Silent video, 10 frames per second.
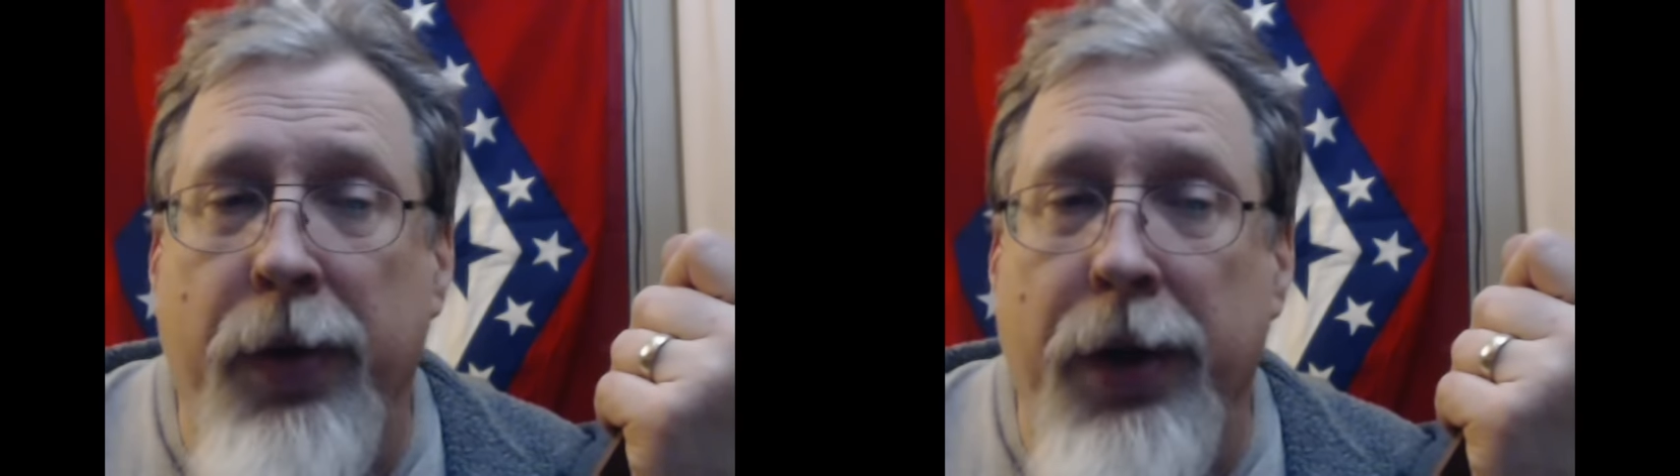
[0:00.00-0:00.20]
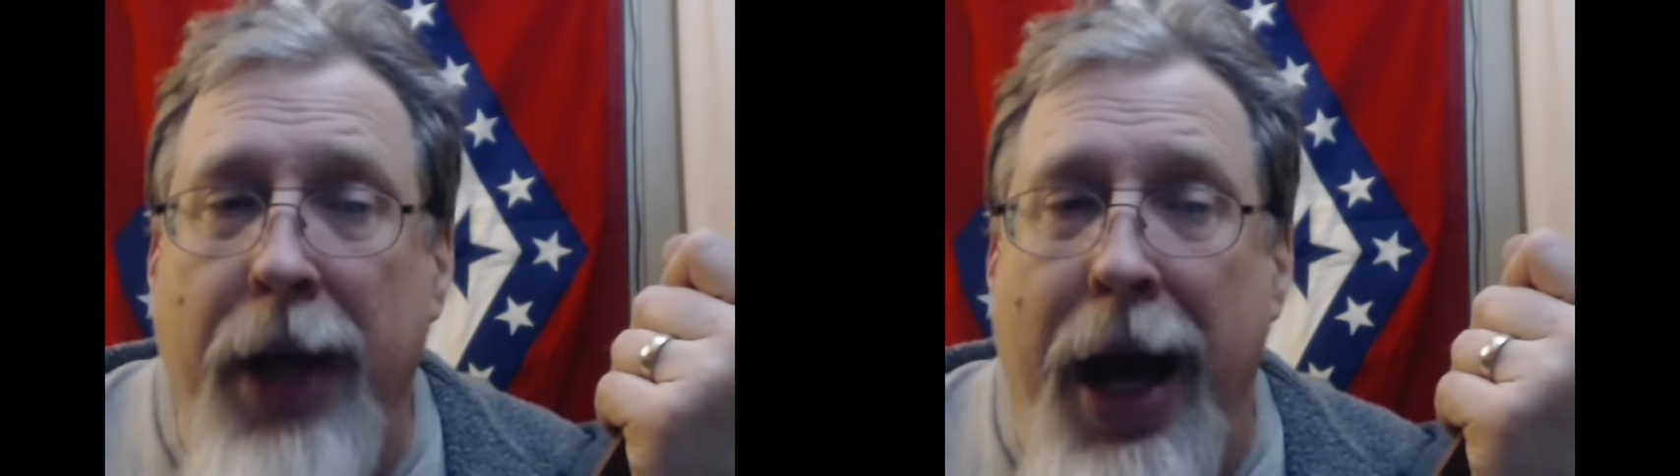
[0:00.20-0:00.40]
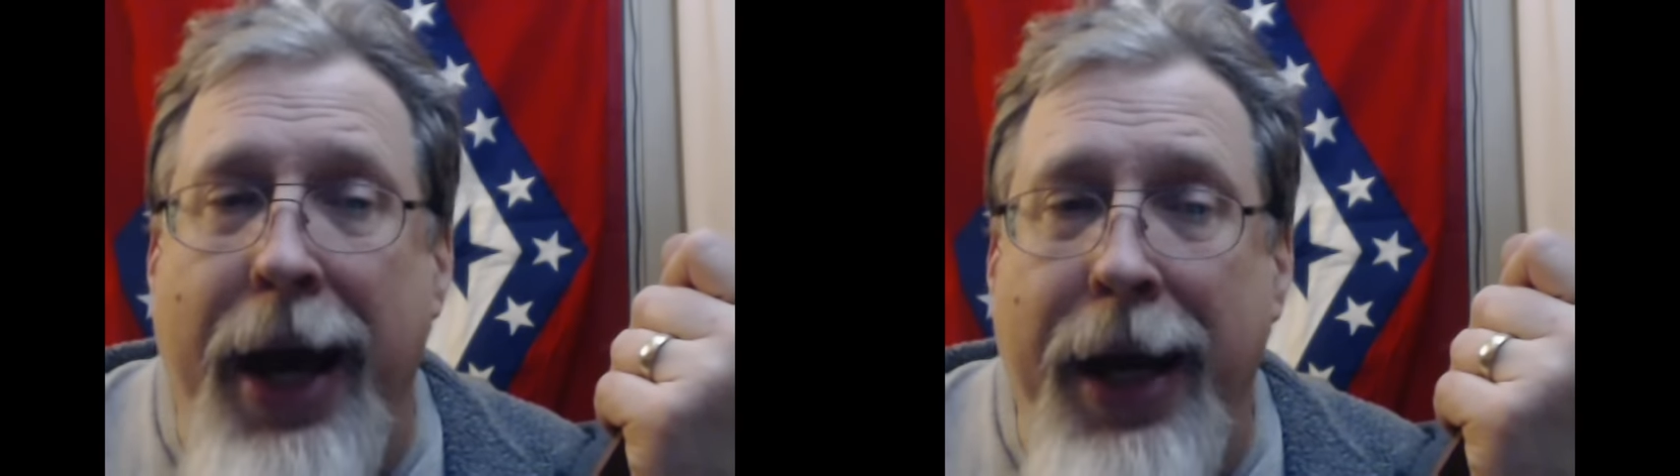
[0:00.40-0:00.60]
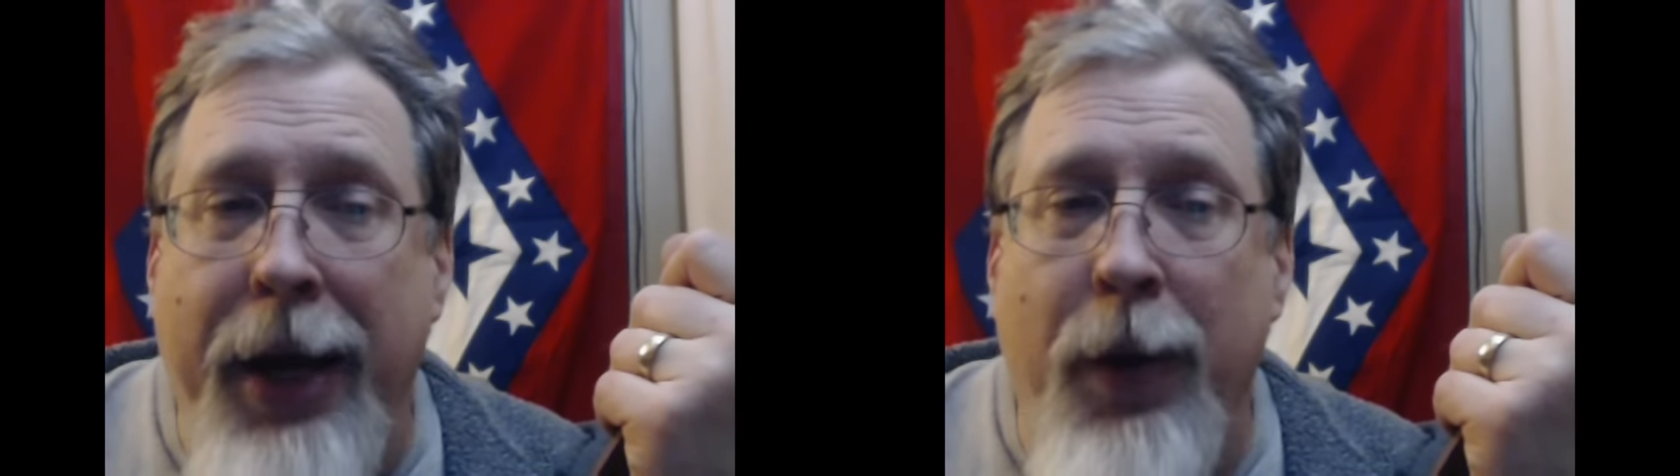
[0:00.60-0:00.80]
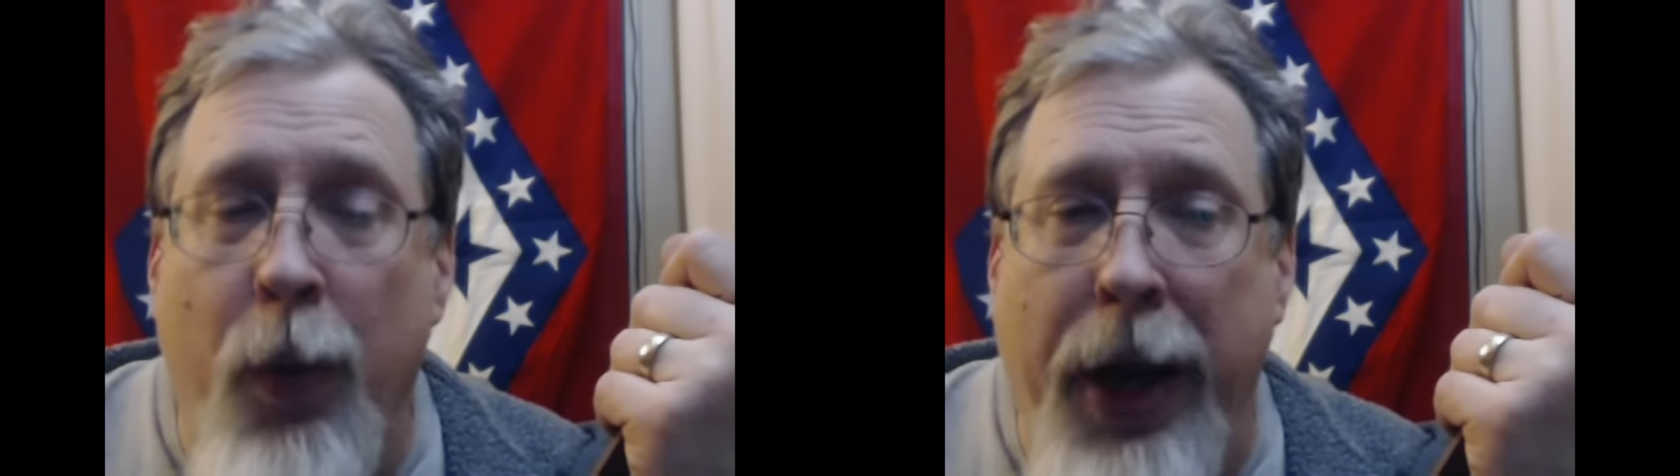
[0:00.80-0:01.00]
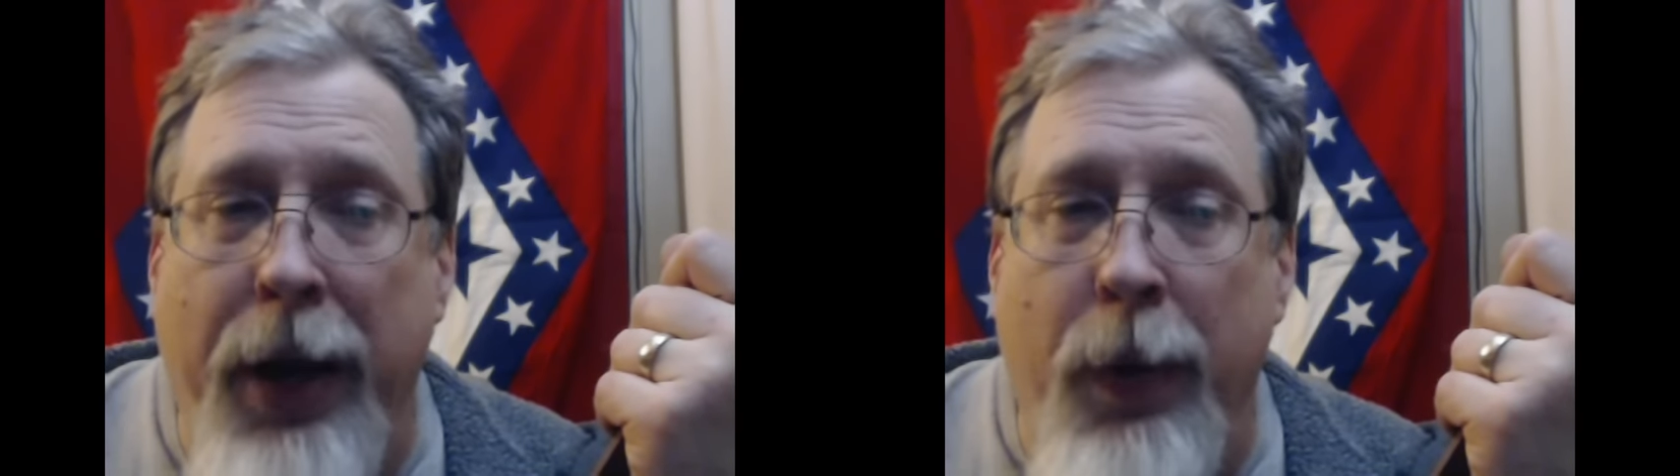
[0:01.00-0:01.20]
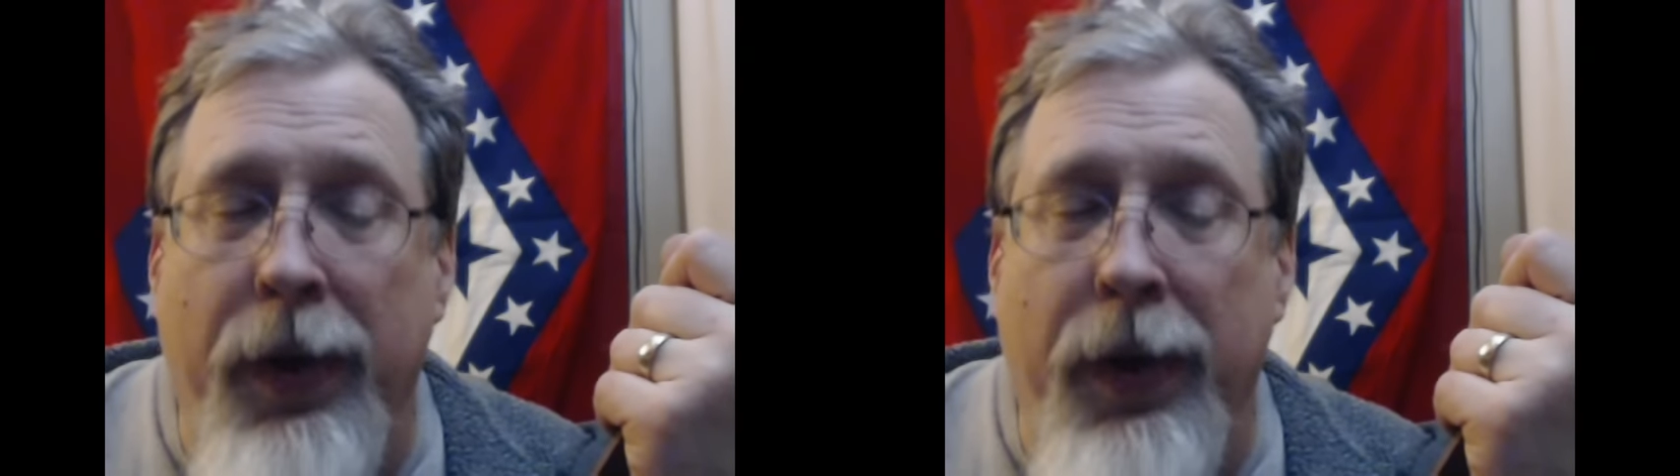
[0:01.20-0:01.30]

to lie in wait